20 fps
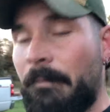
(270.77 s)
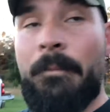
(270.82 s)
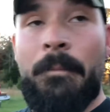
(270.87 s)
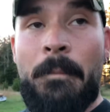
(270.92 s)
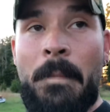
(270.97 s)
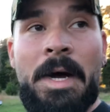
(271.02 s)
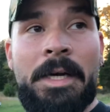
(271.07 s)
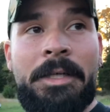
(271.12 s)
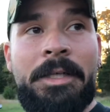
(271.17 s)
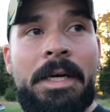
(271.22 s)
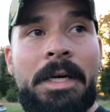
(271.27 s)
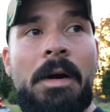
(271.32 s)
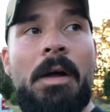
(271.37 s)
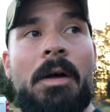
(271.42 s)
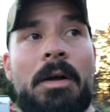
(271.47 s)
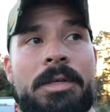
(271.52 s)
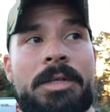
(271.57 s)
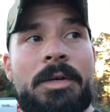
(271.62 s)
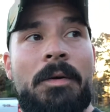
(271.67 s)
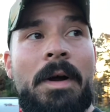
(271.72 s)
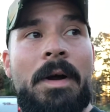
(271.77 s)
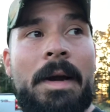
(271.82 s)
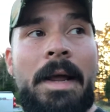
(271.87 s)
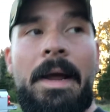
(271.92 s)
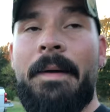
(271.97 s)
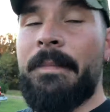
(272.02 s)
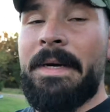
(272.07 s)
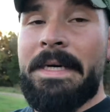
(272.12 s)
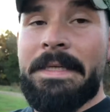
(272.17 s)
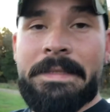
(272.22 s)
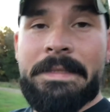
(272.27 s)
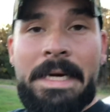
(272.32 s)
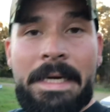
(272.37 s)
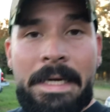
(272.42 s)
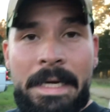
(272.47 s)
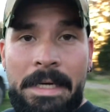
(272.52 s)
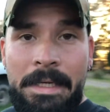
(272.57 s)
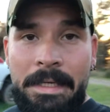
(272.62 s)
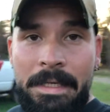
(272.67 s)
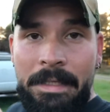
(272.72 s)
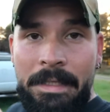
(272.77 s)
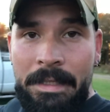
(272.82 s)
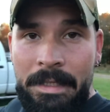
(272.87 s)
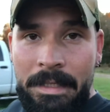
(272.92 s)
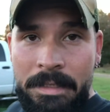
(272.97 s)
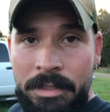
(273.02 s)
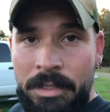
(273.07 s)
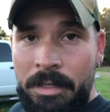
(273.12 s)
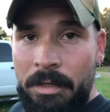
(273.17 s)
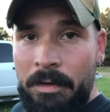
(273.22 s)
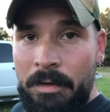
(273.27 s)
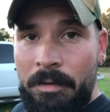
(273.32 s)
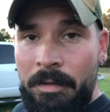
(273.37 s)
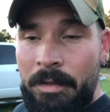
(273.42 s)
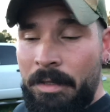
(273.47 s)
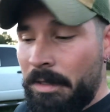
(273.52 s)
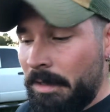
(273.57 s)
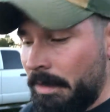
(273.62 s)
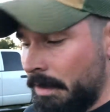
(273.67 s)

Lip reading: much at all. So that means I gotta get this girl